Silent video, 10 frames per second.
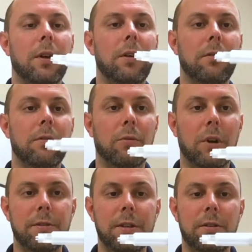Okay,
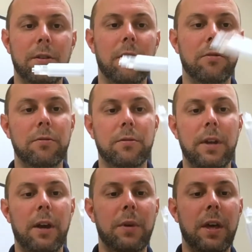we're all set to go.
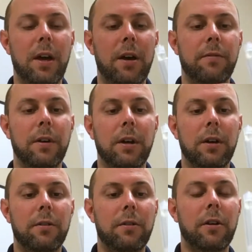So now we have
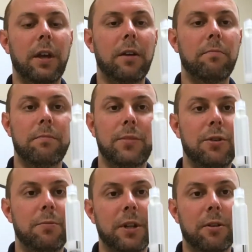the Narcan,
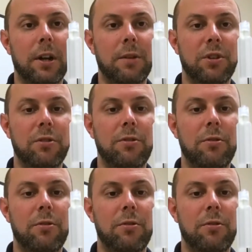2 milligrams and